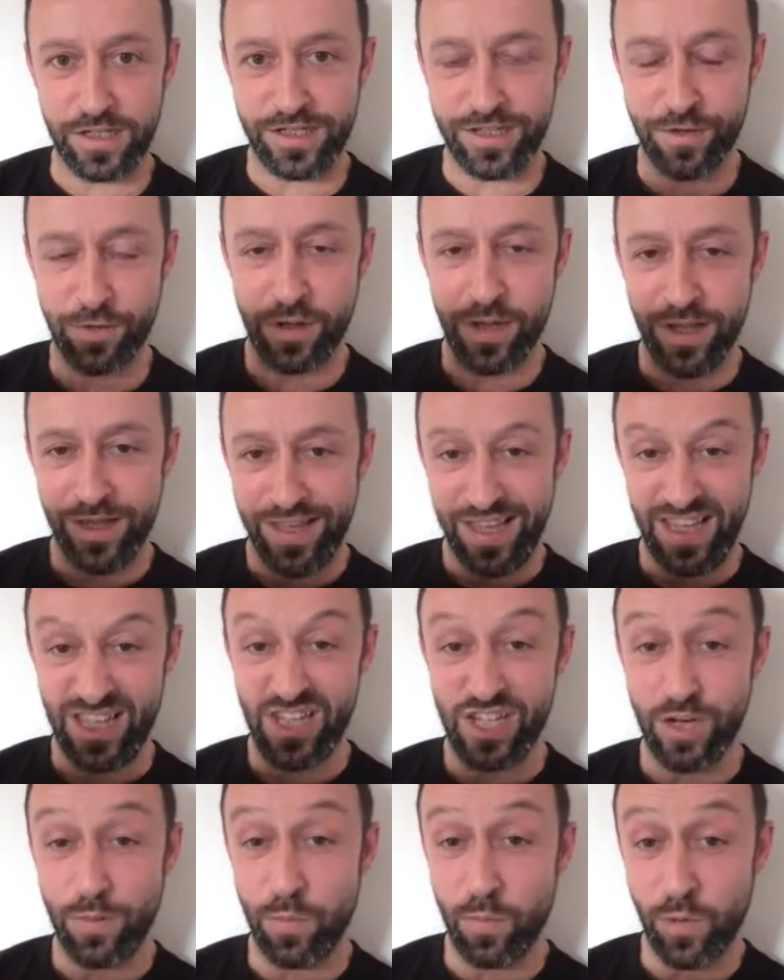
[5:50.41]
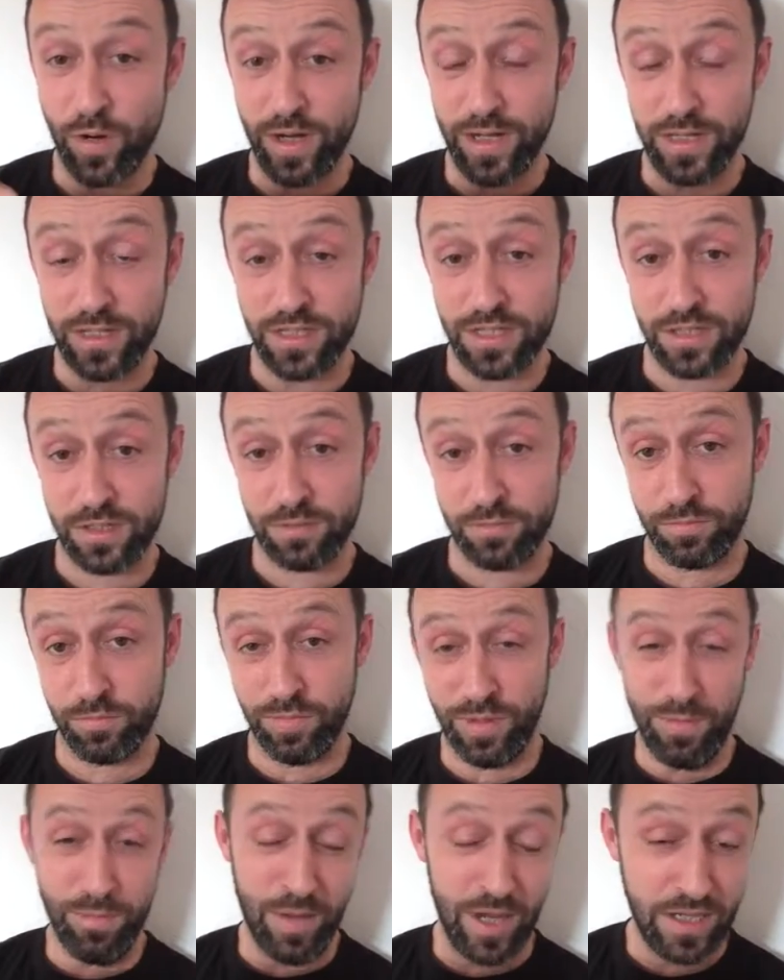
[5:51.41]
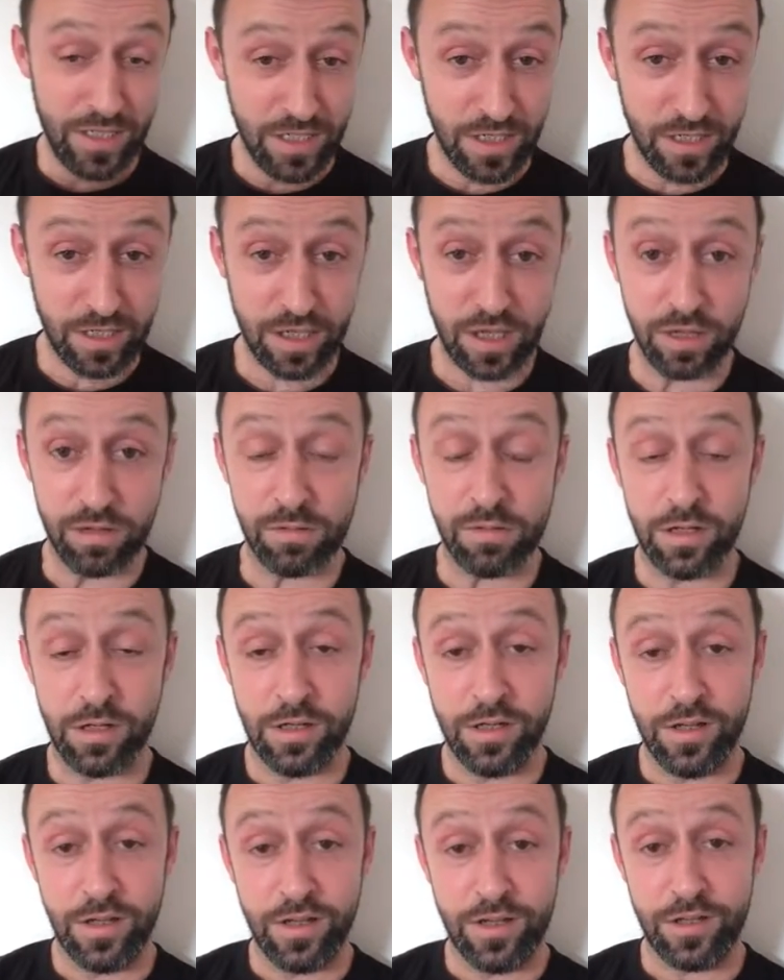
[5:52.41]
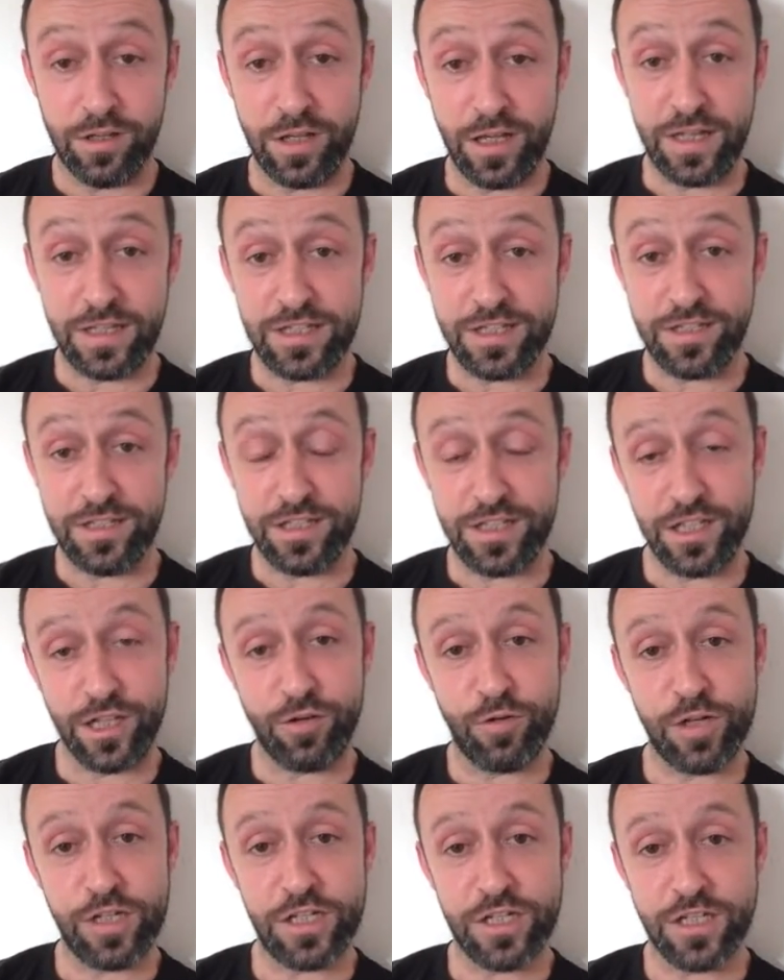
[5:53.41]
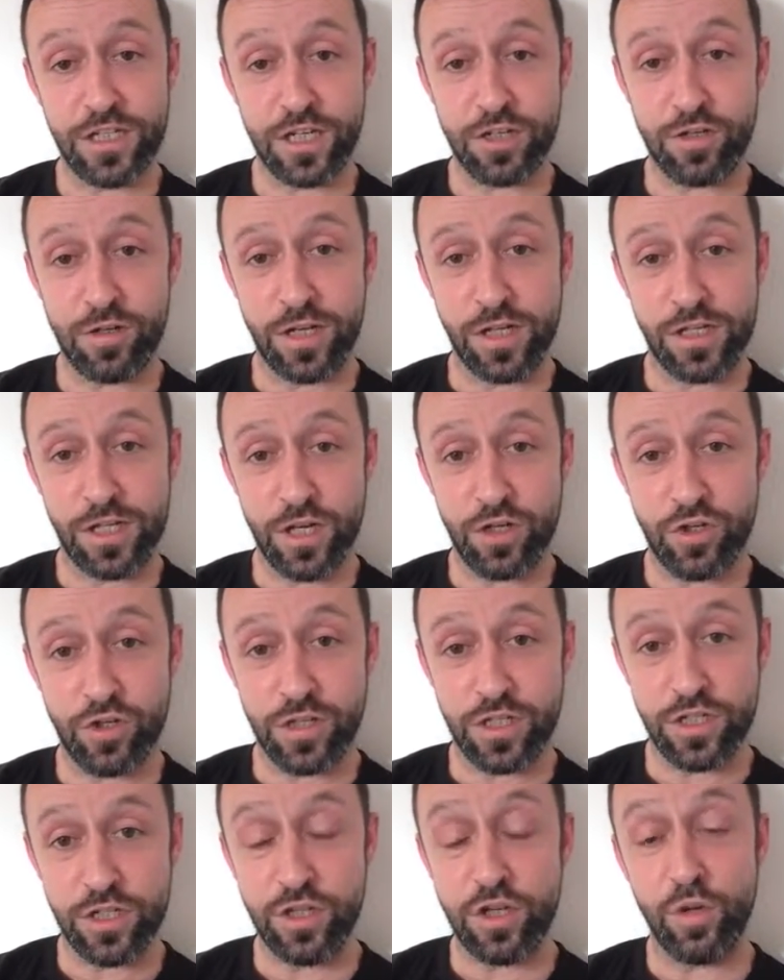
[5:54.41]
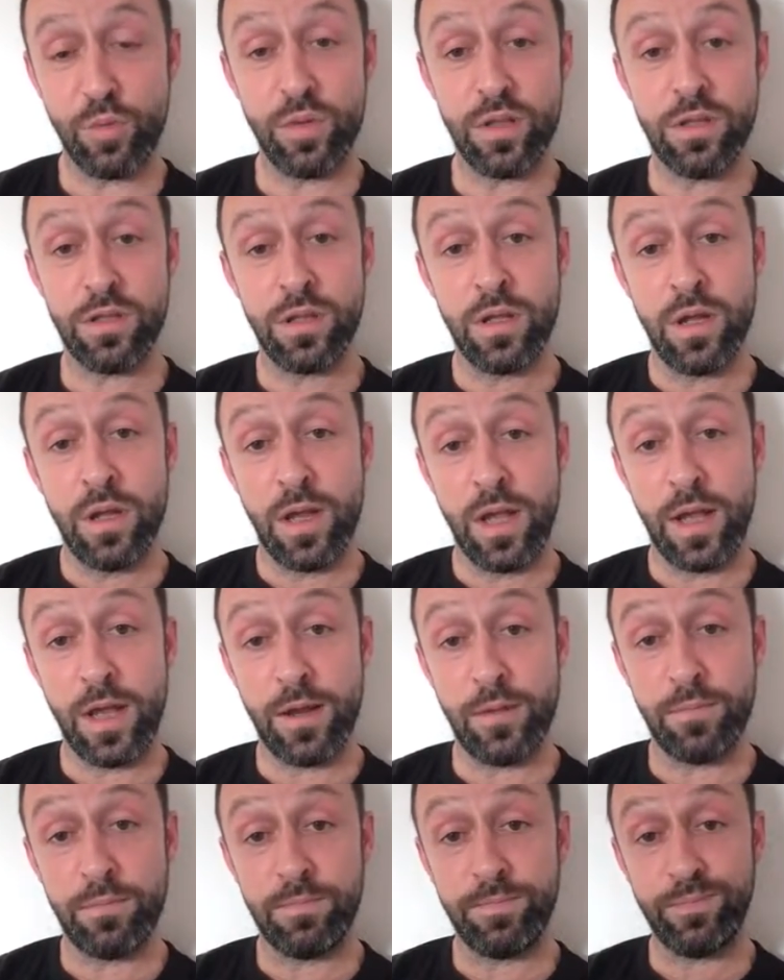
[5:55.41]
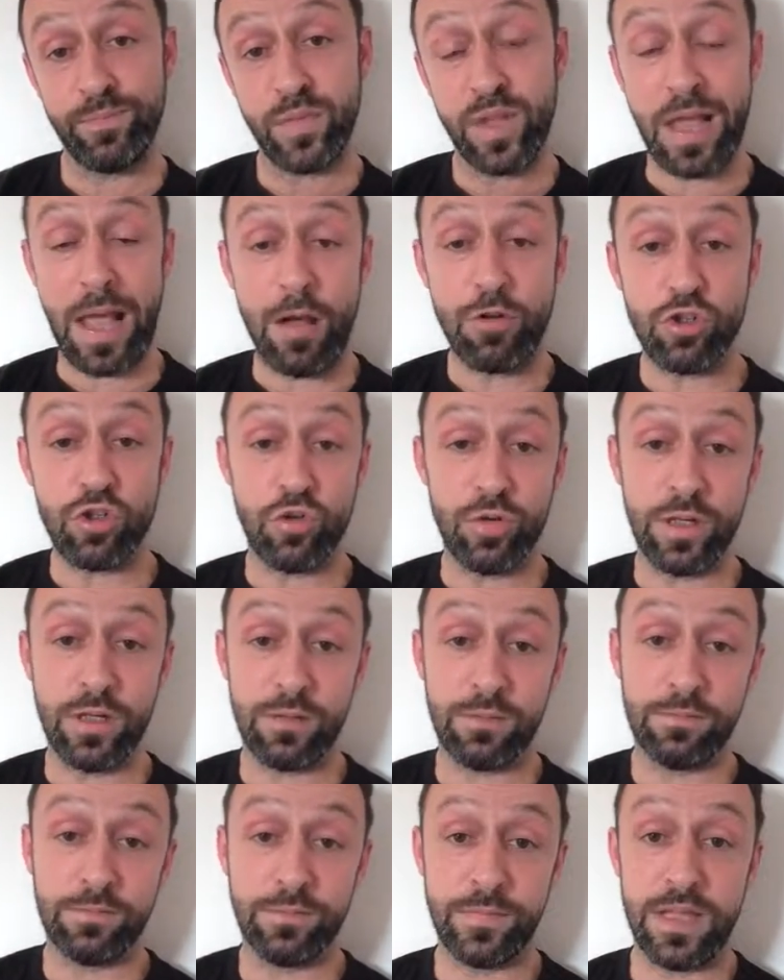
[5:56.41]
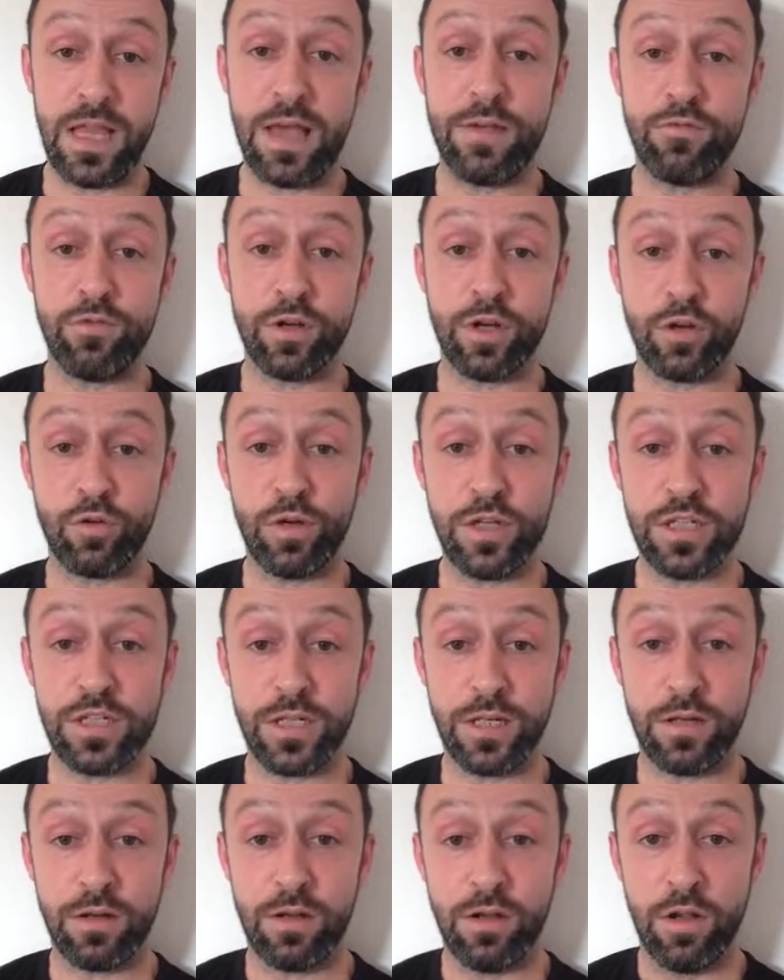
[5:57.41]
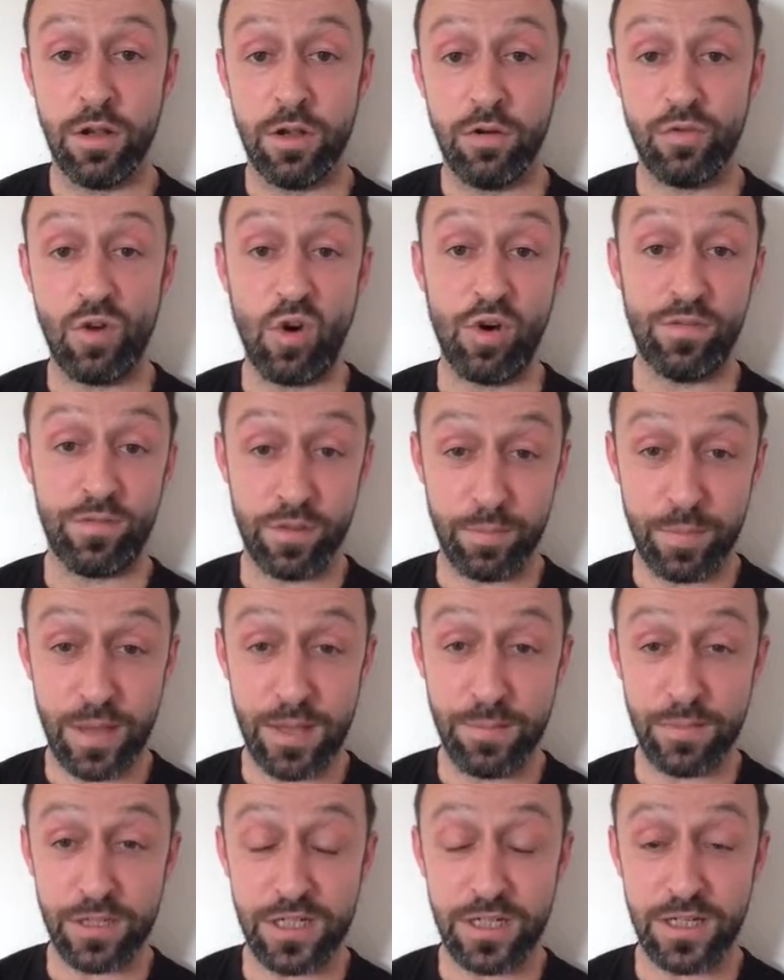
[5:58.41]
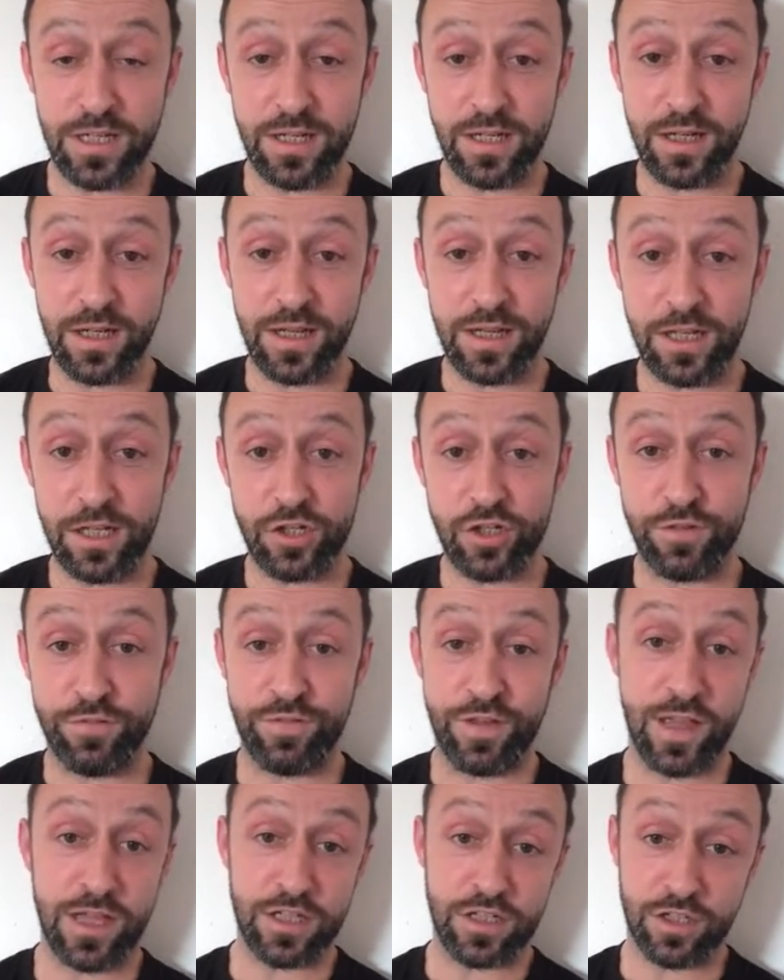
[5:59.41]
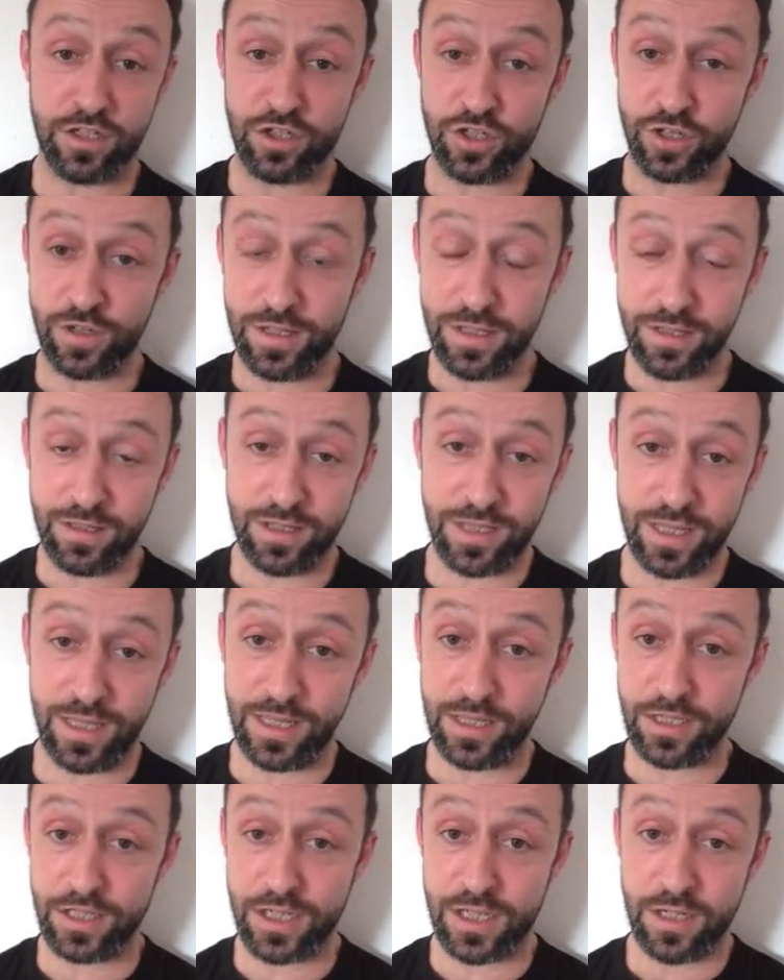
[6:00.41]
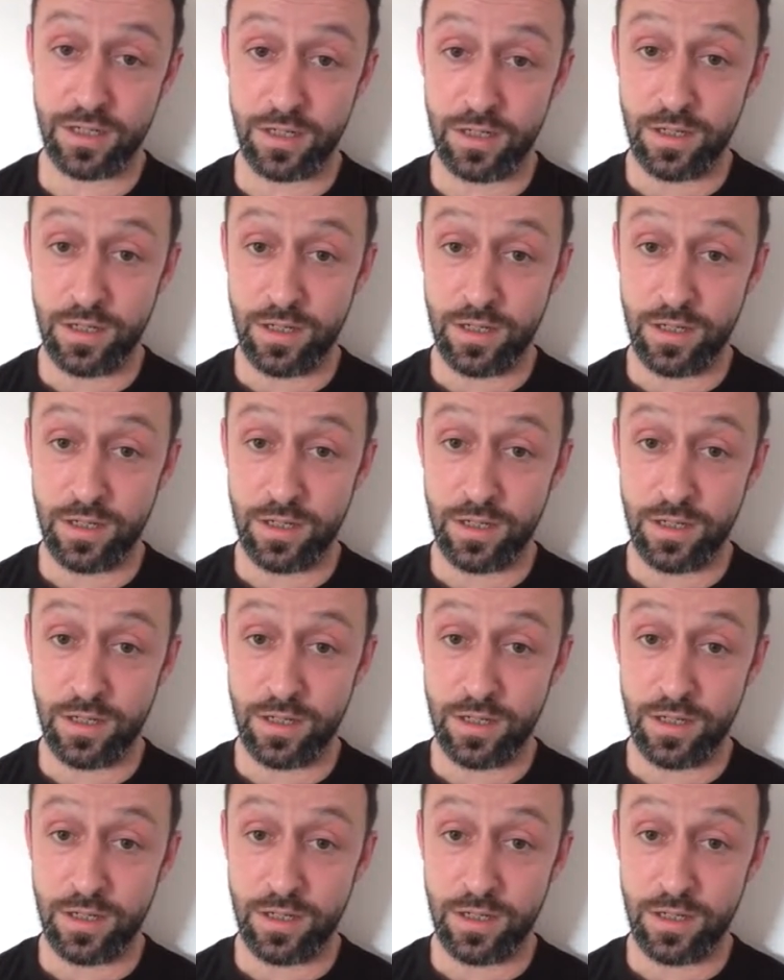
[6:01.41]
So in some ways, we might argue that this increase in centralization is to do with countering the ever-increasing role of the papacy in English affairs that certainly the kings